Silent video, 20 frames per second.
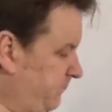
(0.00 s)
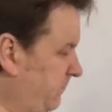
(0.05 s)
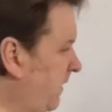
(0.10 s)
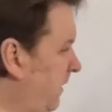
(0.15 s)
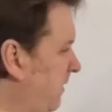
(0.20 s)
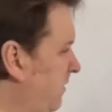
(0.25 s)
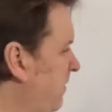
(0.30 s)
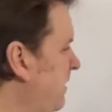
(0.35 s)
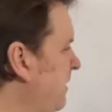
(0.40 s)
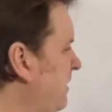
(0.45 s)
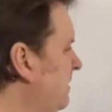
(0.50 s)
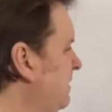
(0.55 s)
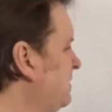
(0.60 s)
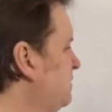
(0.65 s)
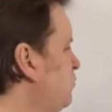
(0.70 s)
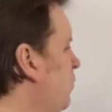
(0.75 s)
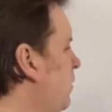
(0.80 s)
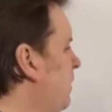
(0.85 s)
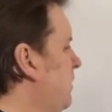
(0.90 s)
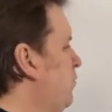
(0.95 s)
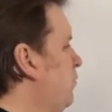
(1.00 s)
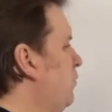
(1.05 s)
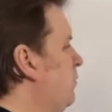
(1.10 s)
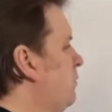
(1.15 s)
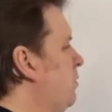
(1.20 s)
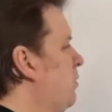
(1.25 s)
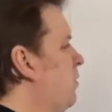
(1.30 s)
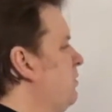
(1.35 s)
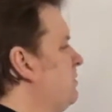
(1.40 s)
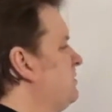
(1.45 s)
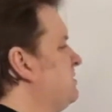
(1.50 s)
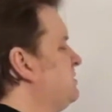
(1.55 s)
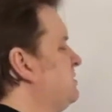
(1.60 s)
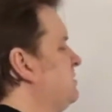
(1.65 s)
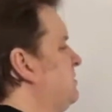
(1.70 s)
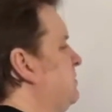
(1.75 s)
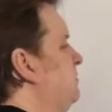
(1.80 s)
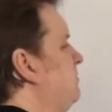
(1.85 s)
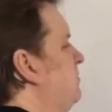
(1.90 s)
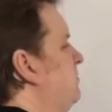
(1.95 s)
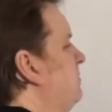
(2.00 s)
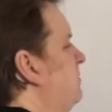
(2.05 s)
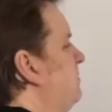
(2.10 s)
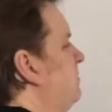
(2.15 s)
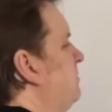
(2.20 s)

that is what it will cost you